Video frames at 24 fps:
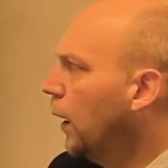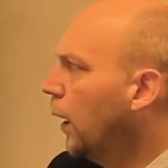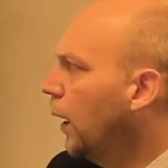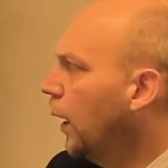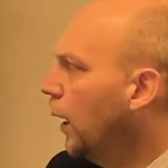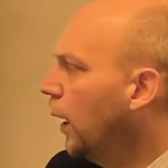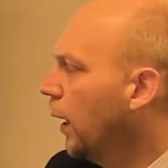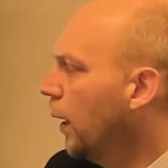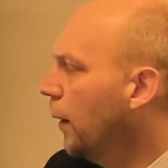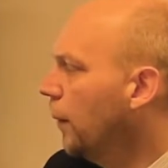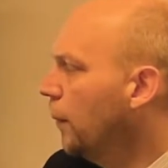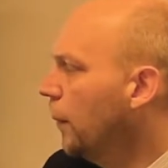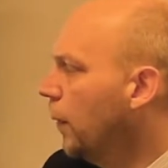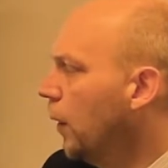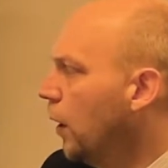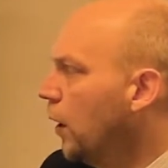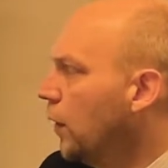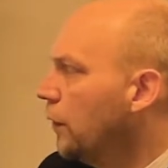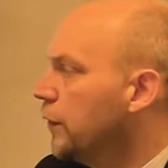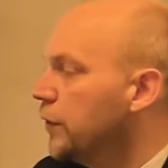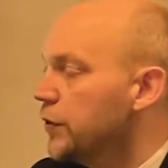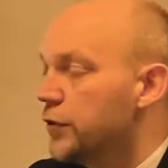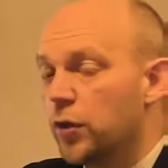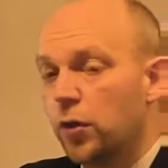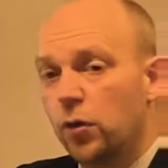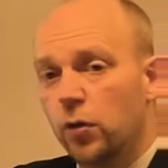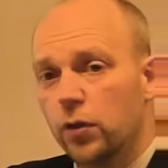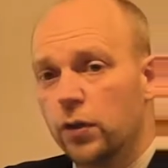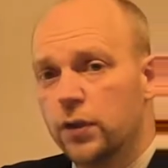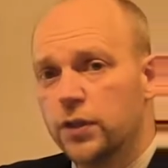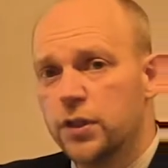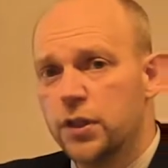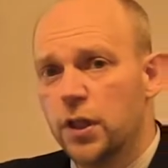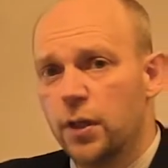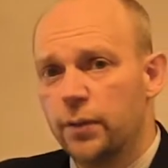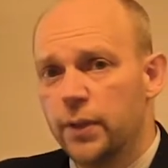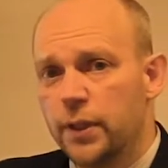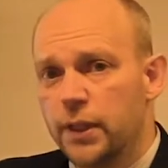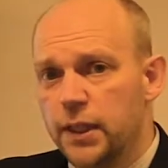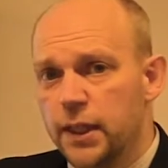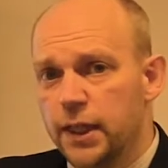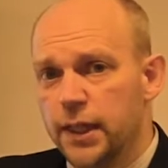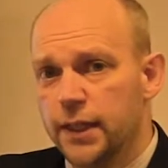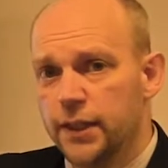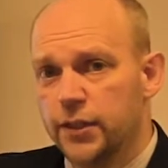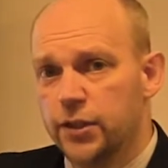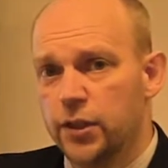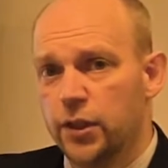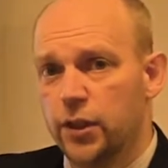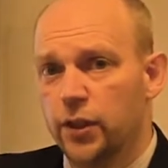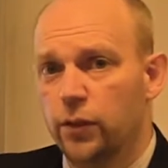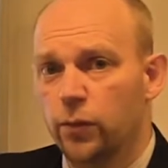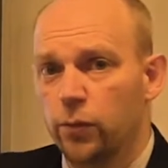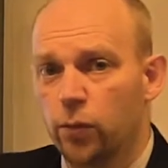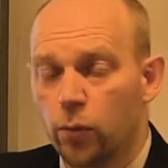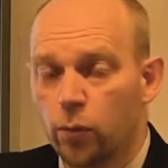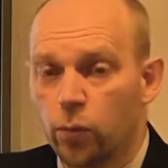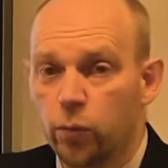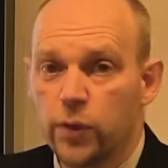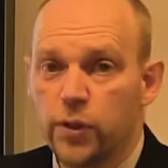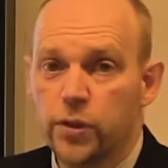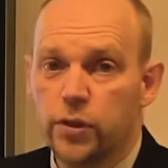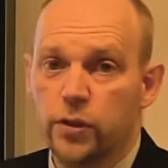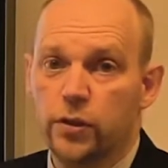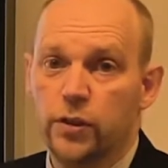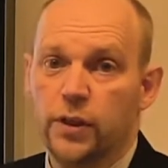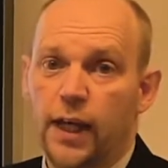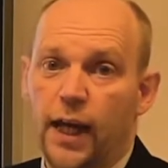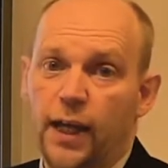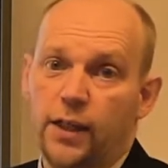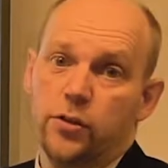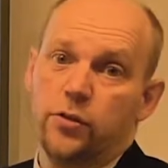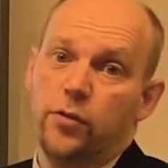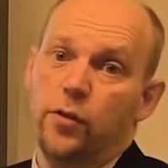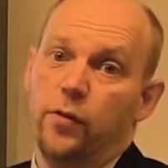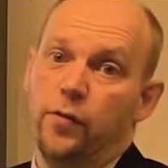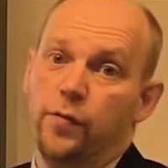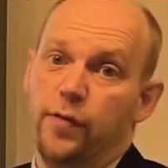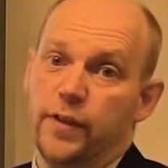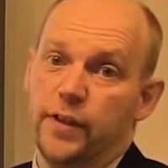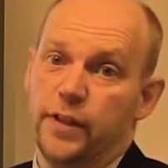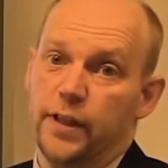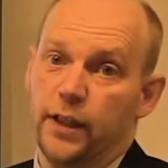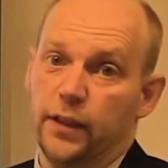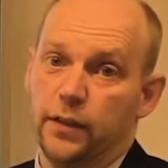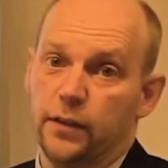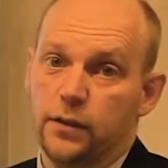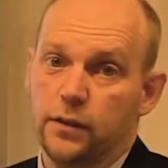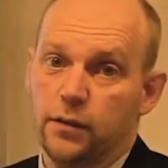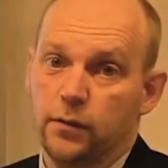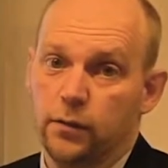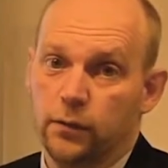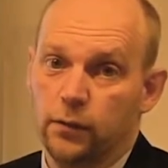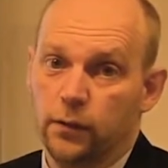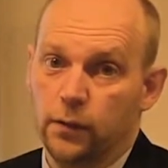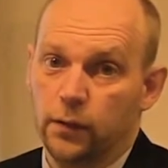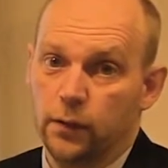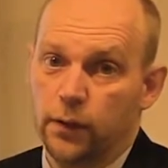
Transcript: There's also in year 2, we study astrophysics,